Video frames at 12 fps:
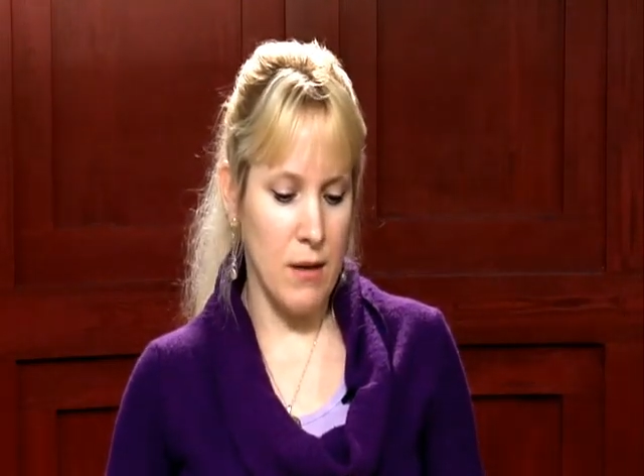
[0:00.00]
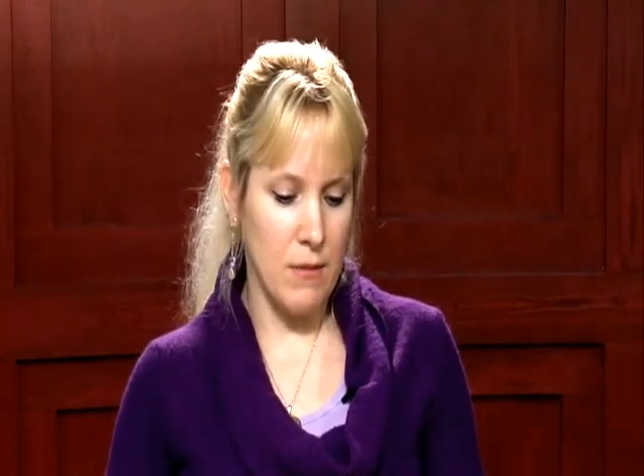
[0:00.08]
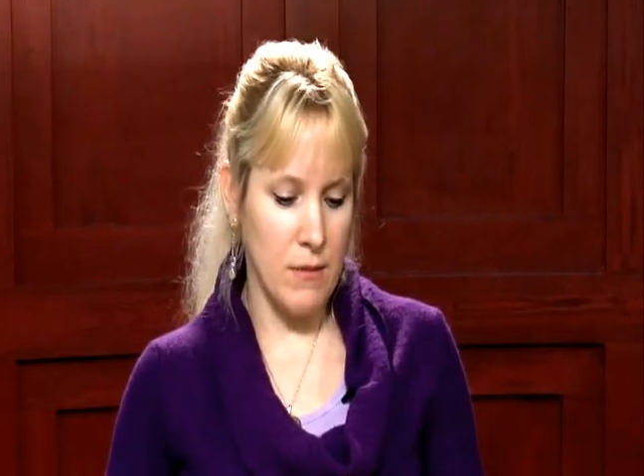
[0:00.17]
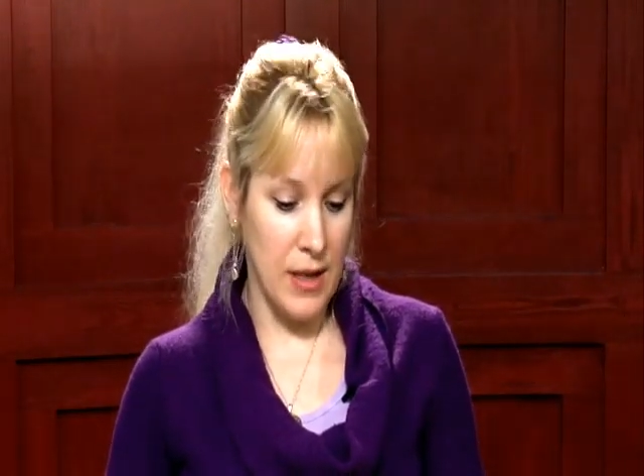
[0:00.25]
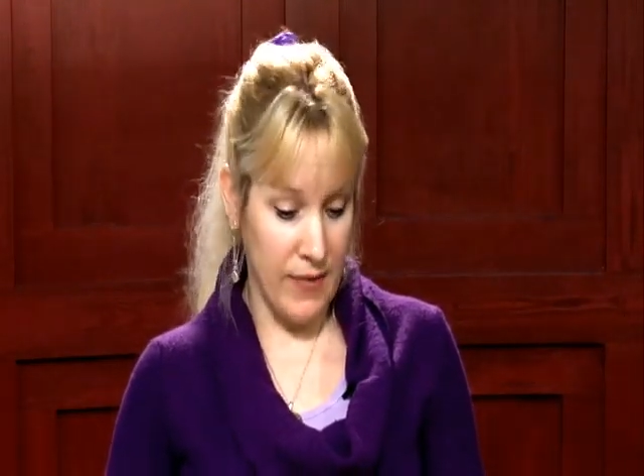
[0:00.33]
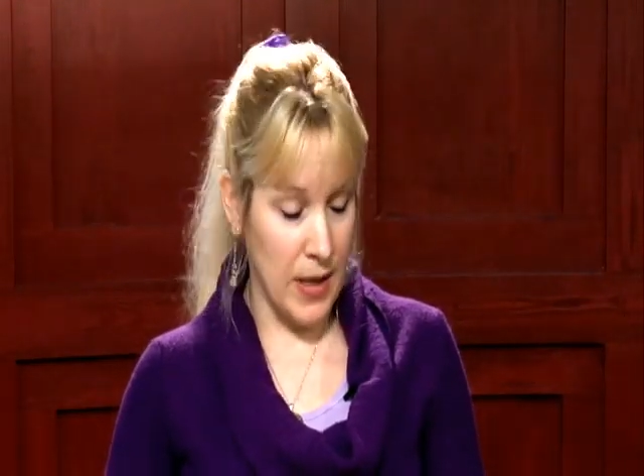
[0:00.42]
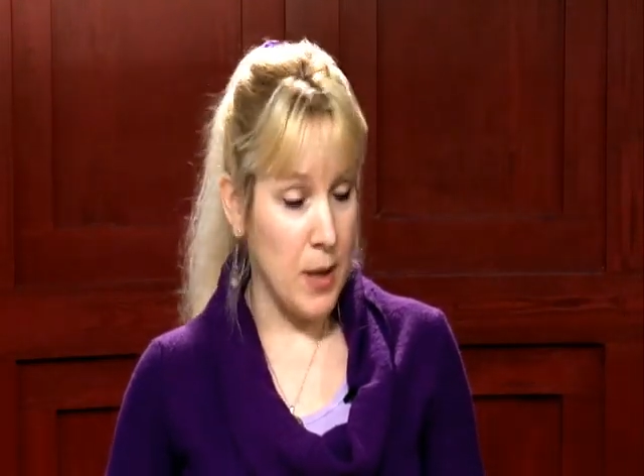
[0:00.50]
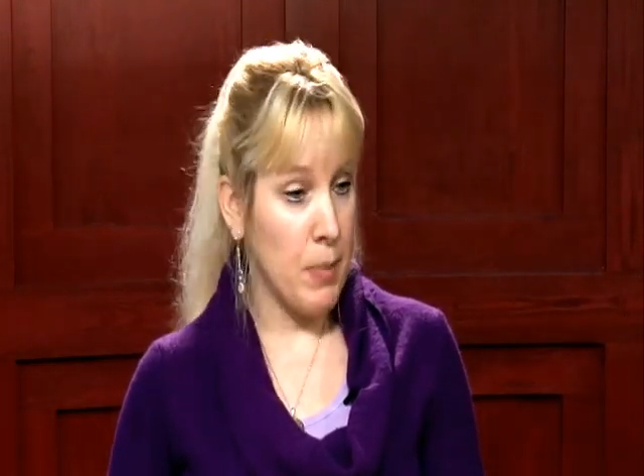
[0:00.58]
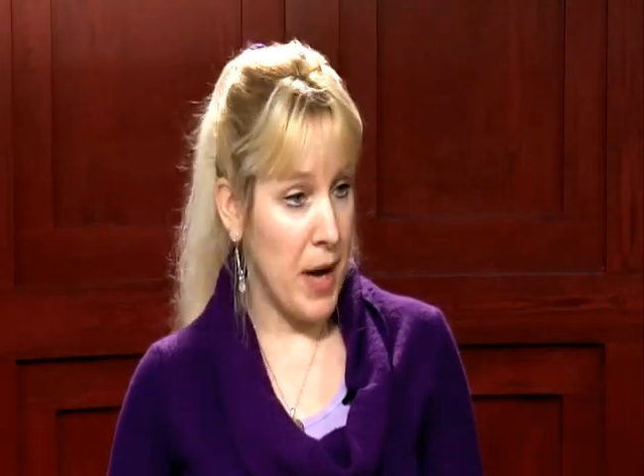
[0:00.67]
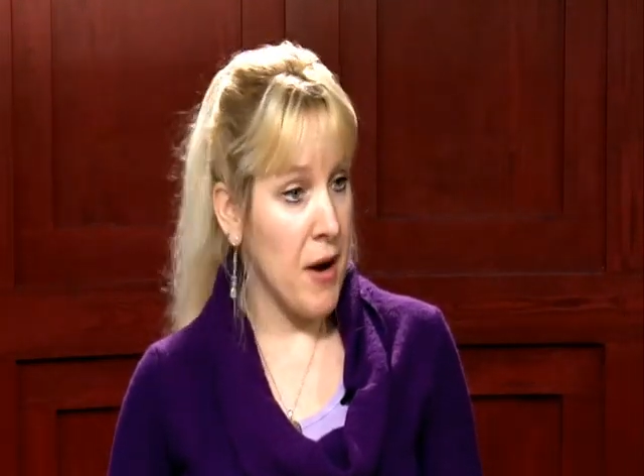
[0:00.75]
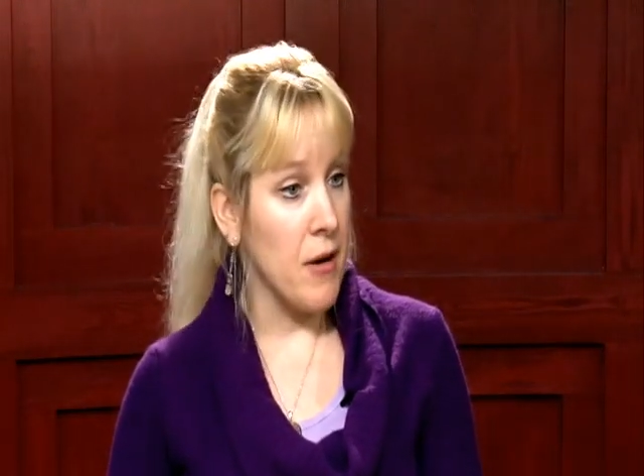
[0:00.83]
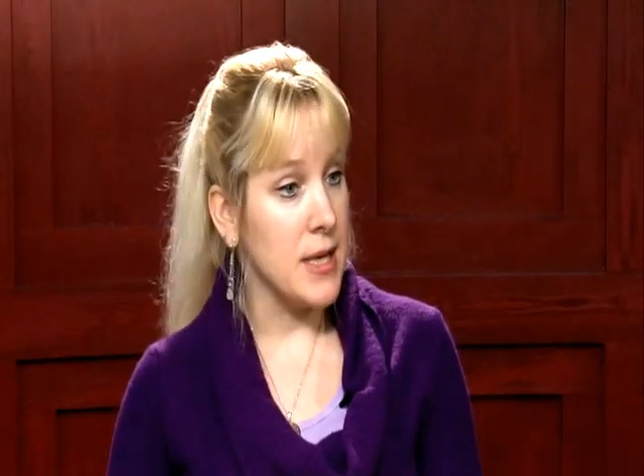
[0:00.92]
living in
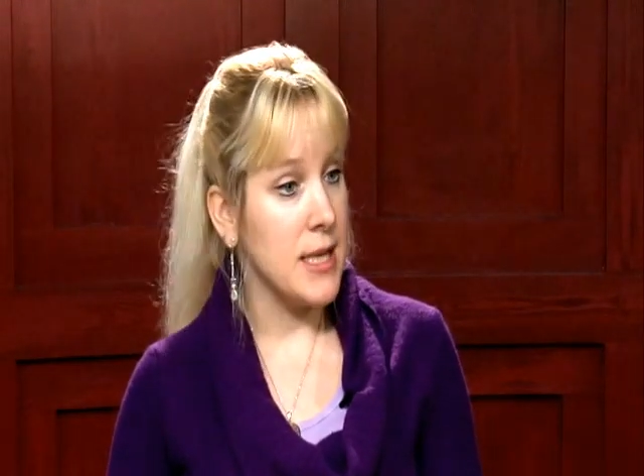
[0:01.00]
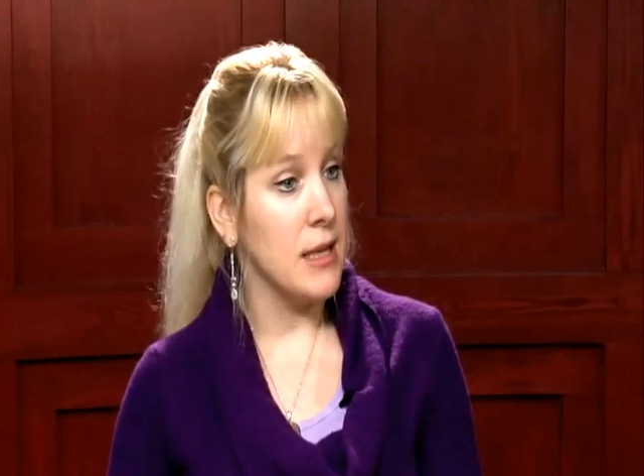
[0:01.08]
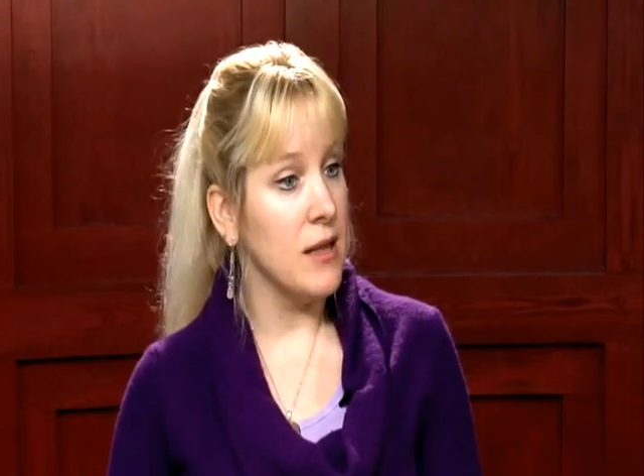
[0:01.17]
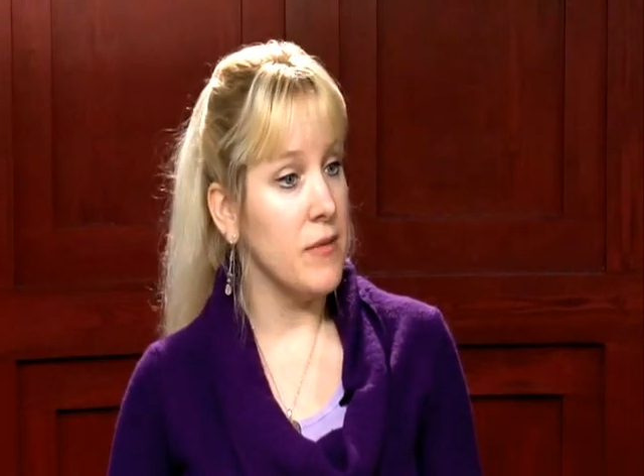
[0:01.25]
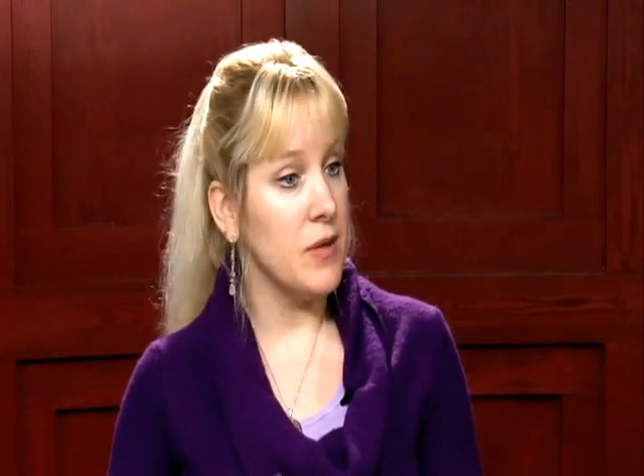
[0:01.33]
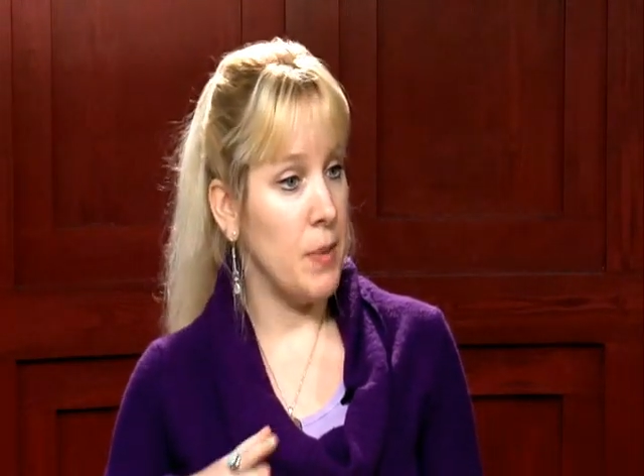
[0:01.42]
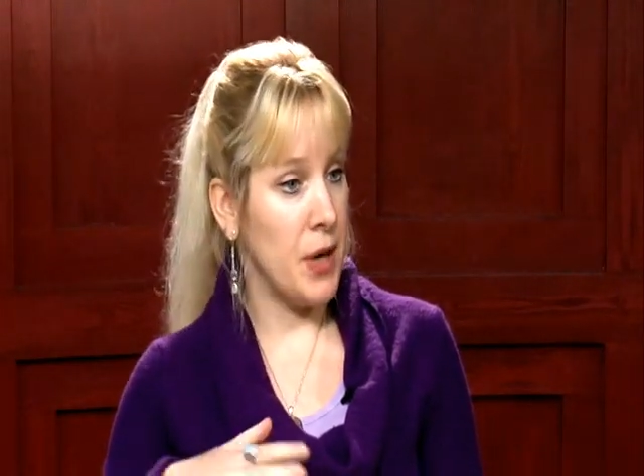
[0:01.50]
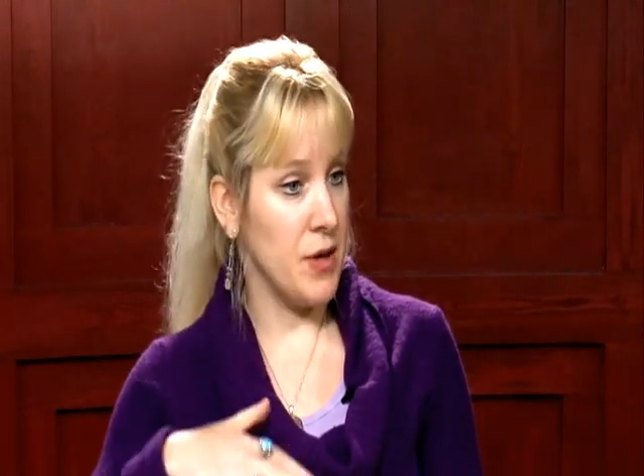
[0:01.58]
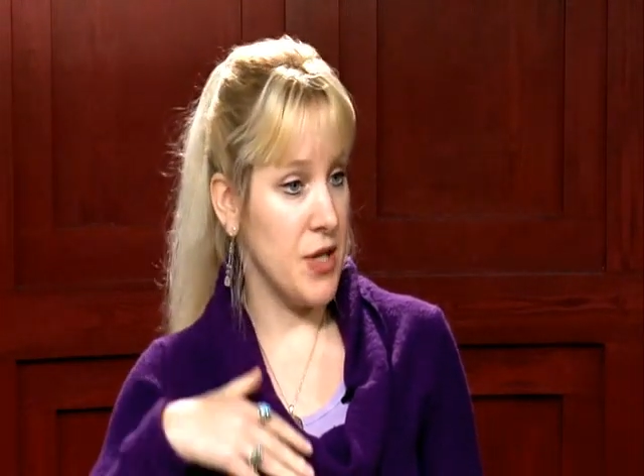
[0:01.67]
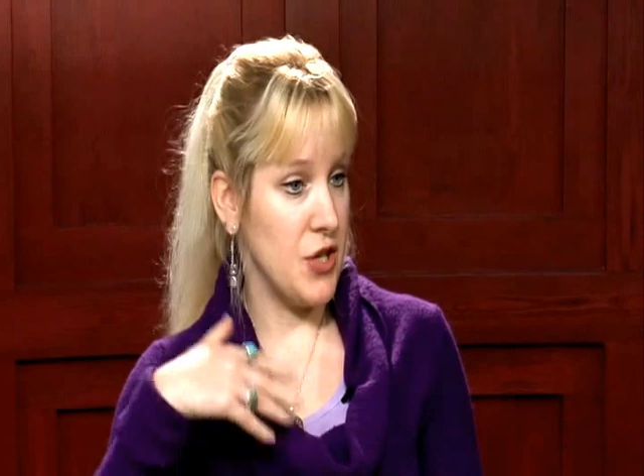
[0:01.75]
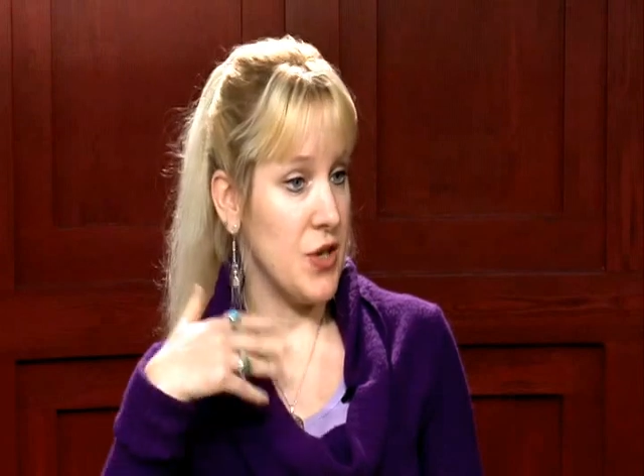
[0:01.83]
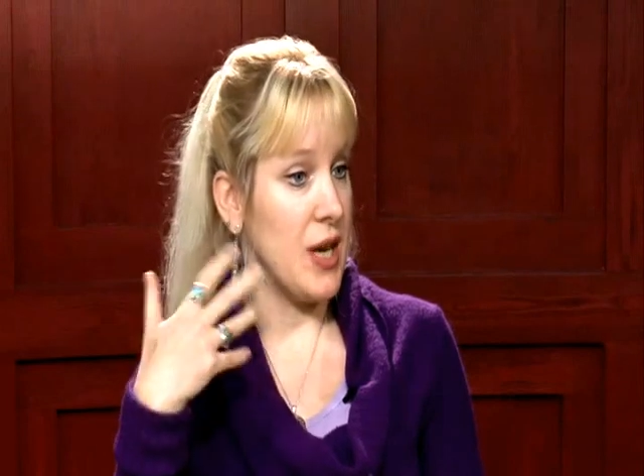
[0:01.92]
Paris, he lived in Paris
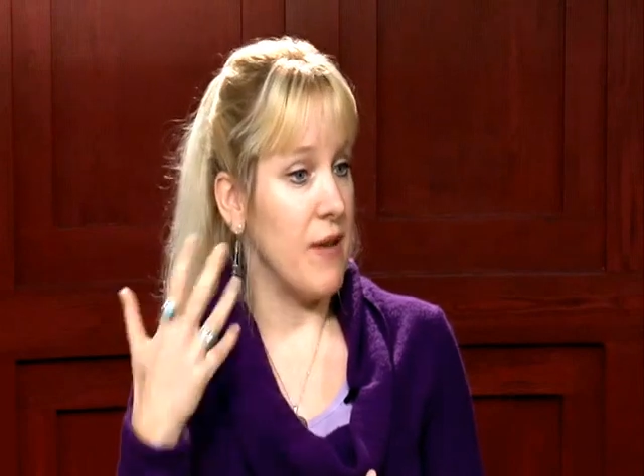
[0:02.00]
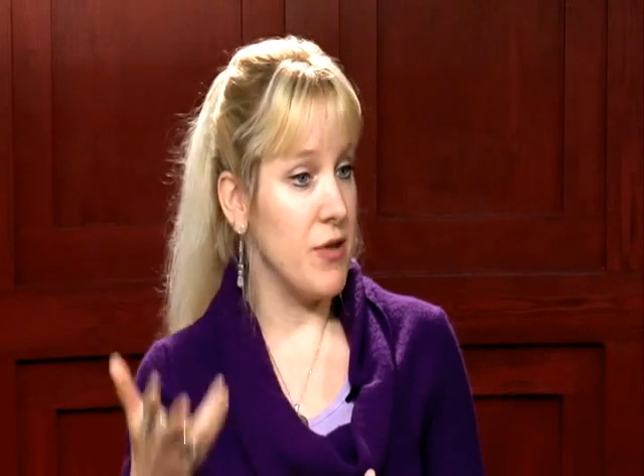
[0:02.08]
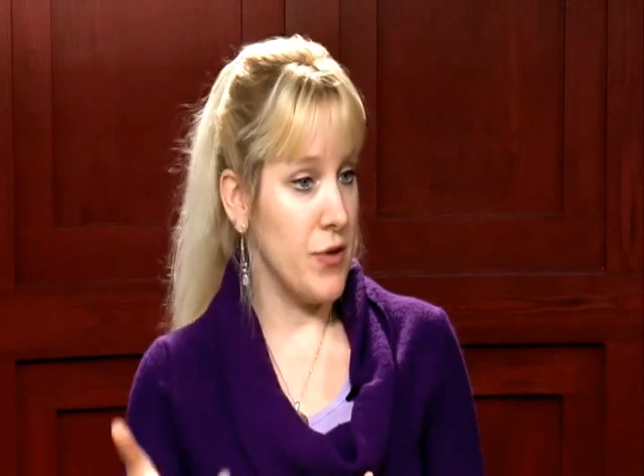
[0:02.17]
just after the